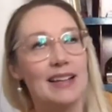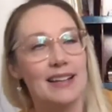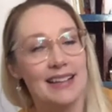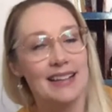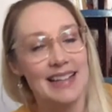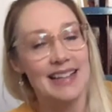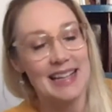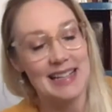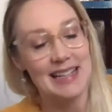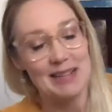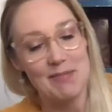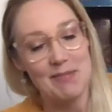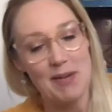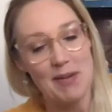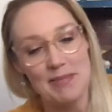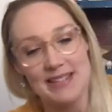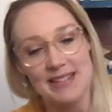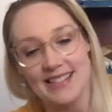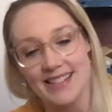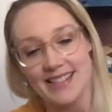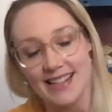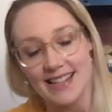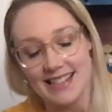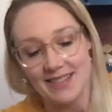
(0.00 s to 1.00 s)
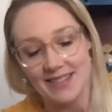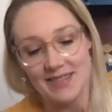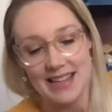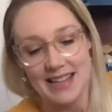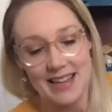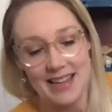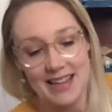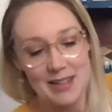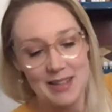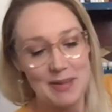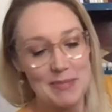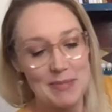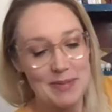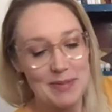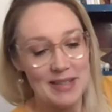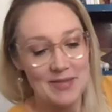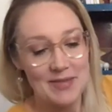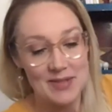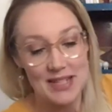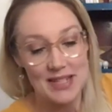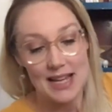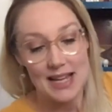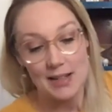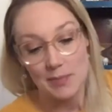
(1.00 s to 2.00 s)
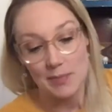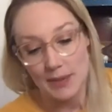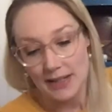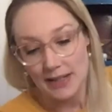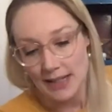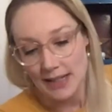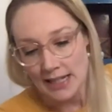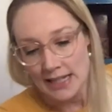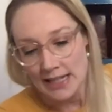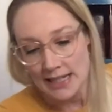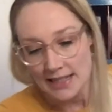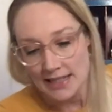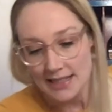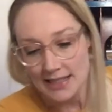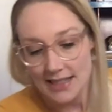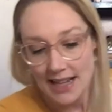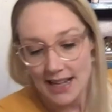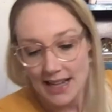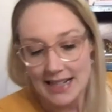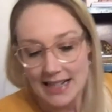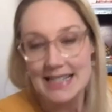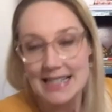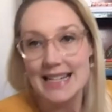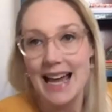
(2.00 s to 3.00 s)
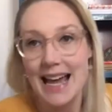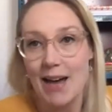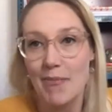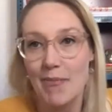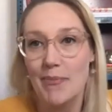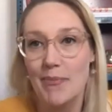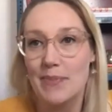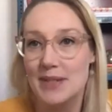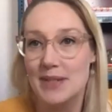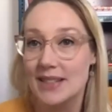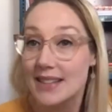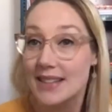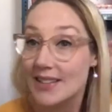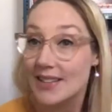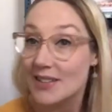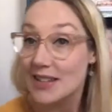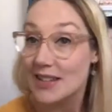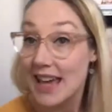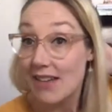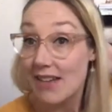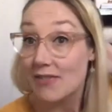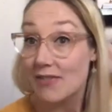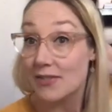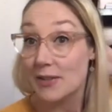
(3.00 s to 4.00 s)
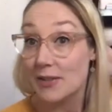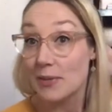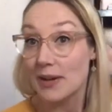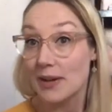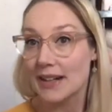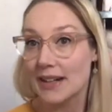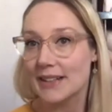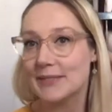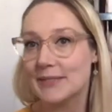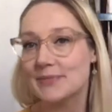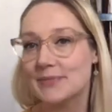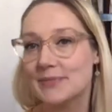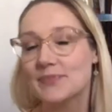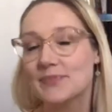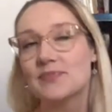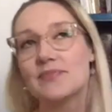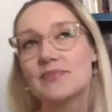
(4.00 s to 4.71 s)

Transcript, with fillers: again, I'm probably going to say something other people have said, but design is absolutely everywhere